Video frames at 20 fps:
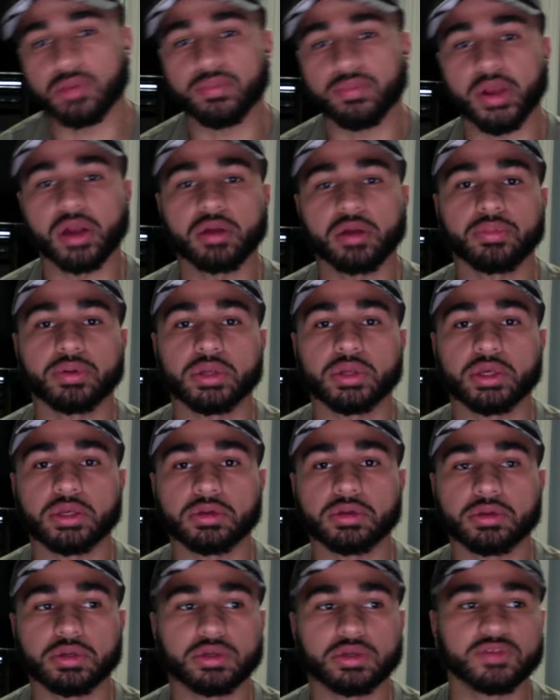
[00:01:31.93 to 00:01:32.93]
back up
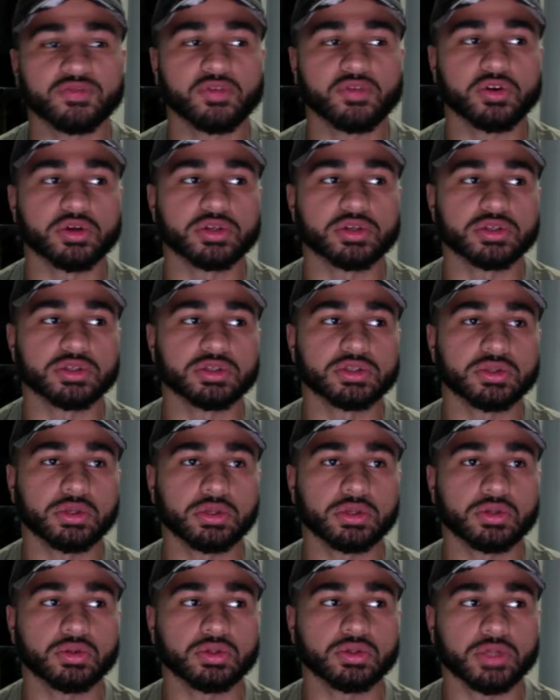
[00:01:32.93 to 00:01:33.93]
again as far as
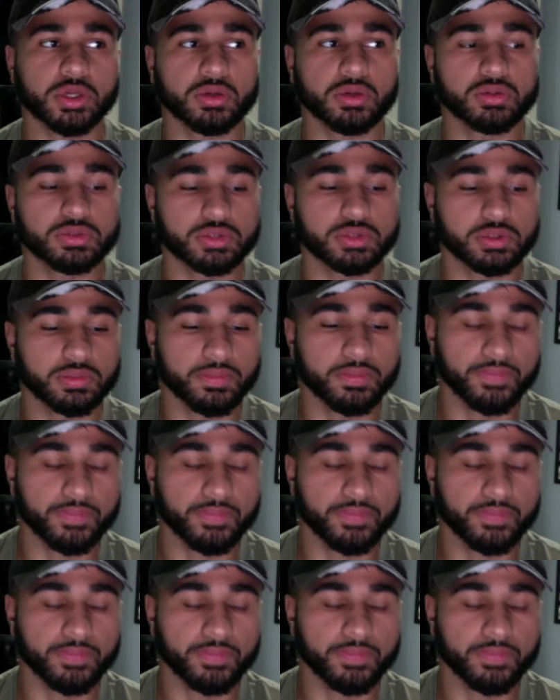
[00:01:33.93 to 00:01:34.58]
starting a new cycle. So